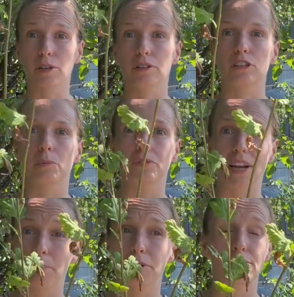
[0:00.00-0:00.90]
on the top of
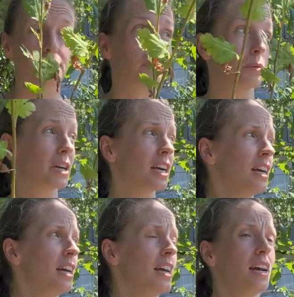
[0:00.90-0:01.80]
temples everywhere.
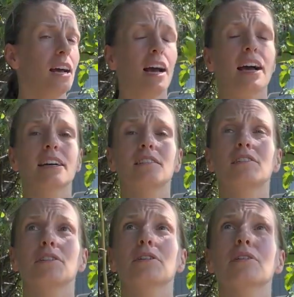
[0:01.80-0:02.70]

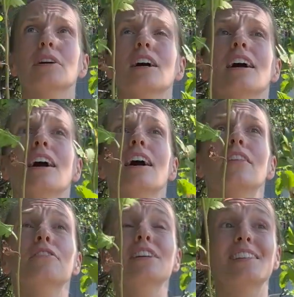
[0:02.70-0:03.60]
So
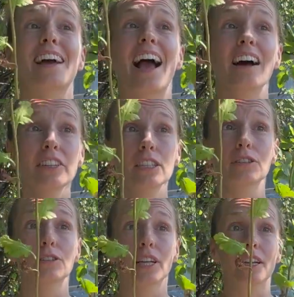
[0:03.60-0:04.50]
the reason I haven't
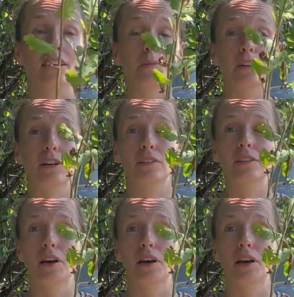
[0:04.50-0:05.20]
grown it is because